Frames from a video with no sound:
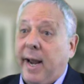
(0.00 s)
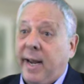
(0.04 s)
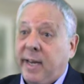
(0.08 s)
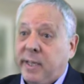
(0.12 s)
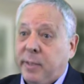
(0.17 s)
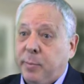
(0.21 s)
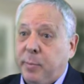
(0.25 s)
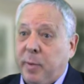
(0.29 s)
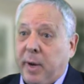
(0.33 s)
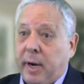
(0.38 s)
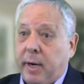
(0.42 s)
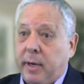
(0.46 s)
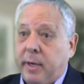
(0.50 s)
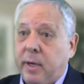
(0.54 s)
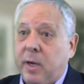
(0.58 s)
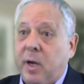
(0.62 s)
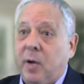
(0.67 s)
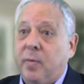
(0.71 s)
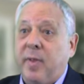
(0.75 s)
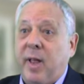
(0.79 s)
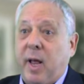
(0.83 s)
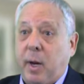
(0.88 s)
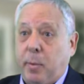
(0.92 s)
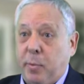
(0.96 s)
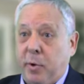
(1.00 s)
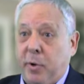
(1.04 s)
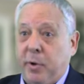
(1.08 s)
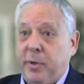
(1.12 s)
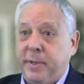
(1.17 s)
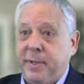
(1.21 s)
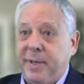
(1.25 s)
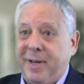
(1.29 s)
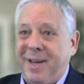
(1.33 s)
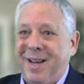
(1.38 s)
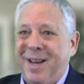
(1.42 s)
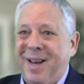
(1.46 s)
aspect of that
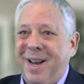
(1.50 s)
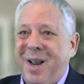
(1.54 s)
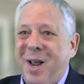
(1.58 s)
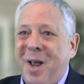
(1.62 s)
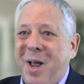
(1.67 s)
person.